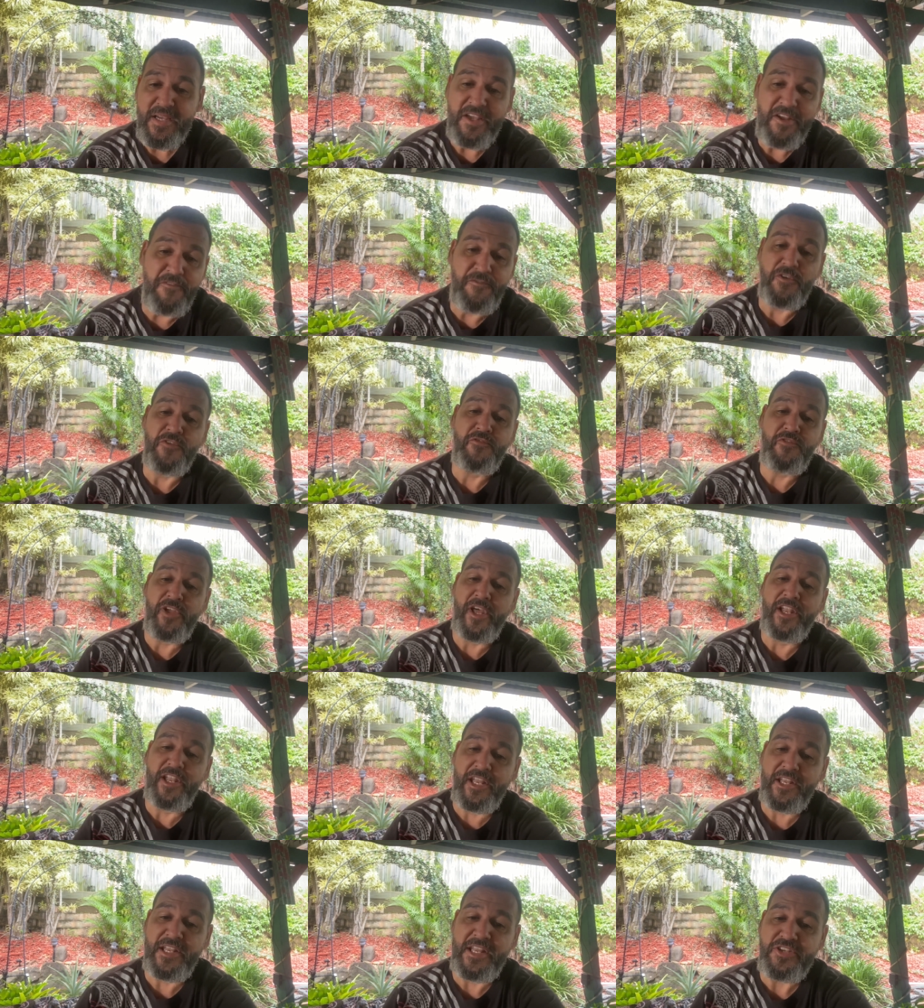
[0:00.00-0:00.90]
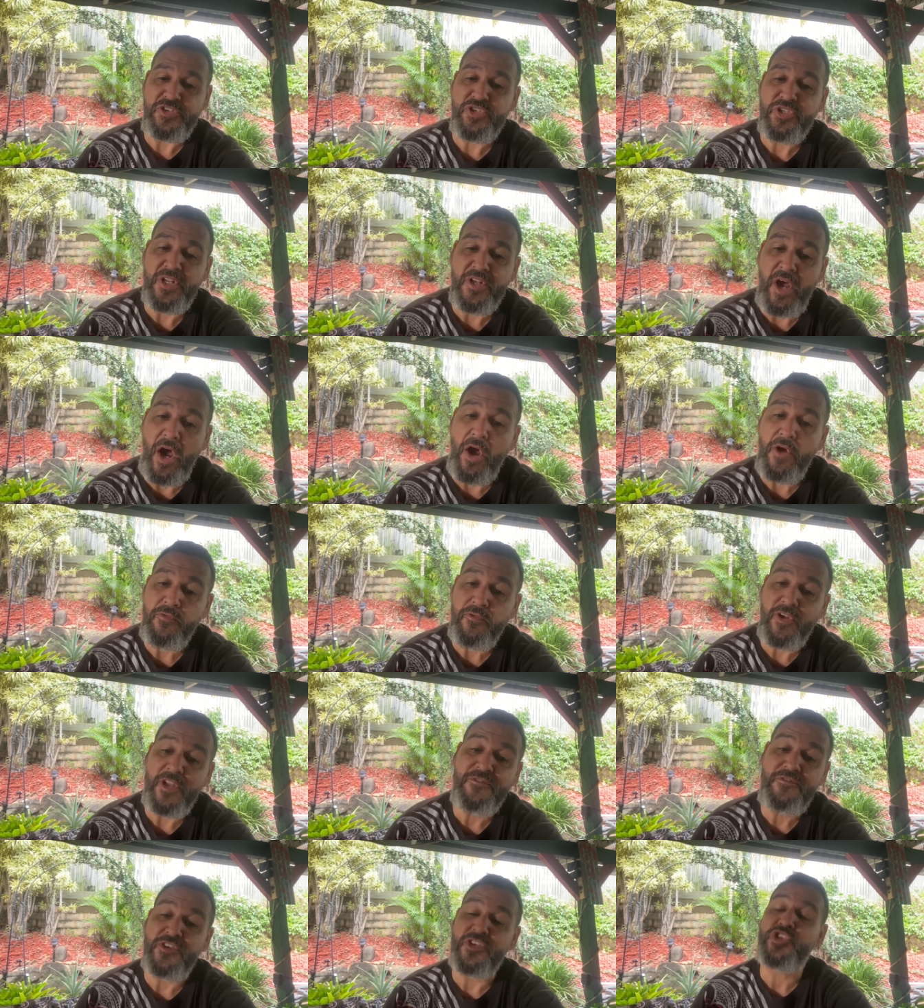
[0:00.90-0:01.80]
If you're feeling less than
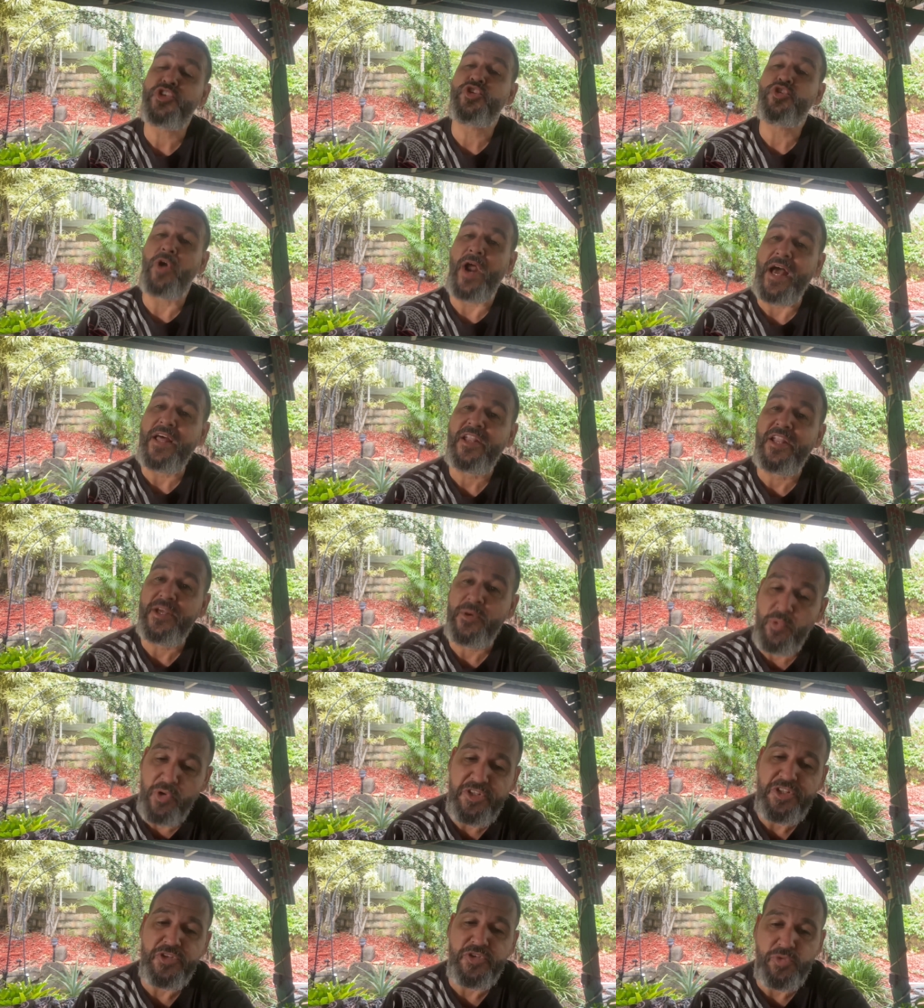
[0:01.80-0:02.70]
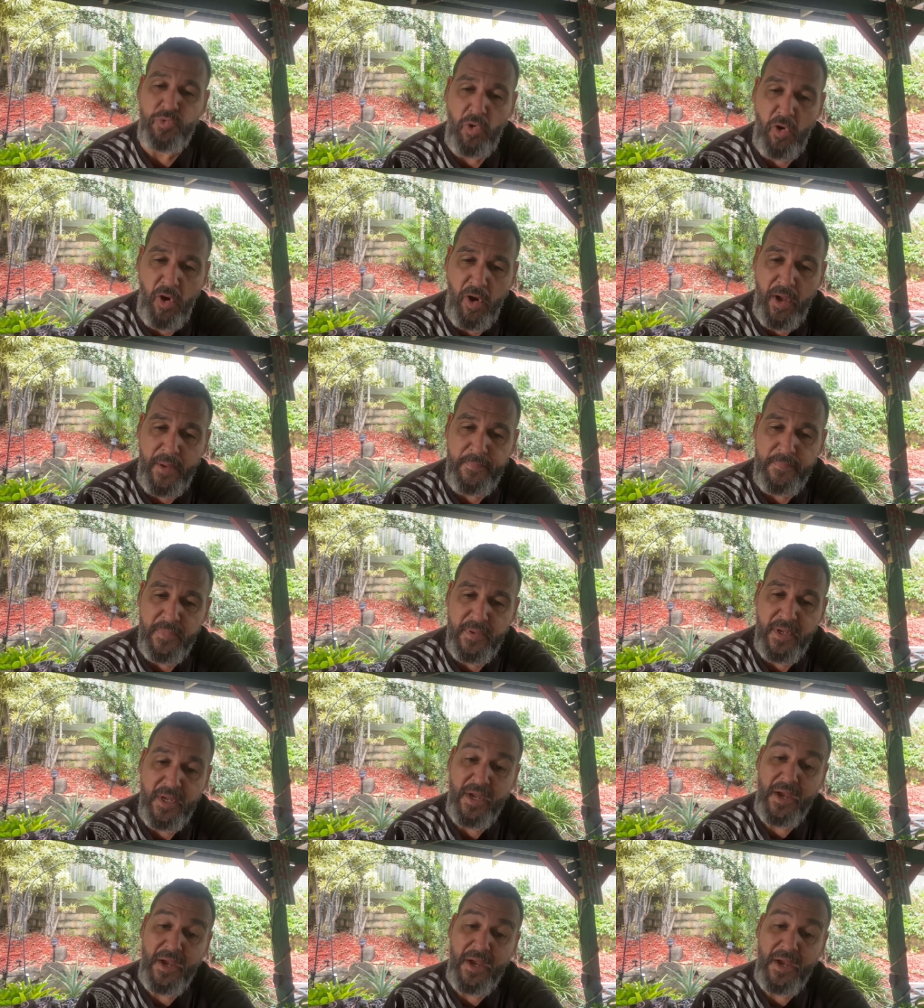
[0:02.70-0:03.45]
hopeful, if you're struggling with this rhyme,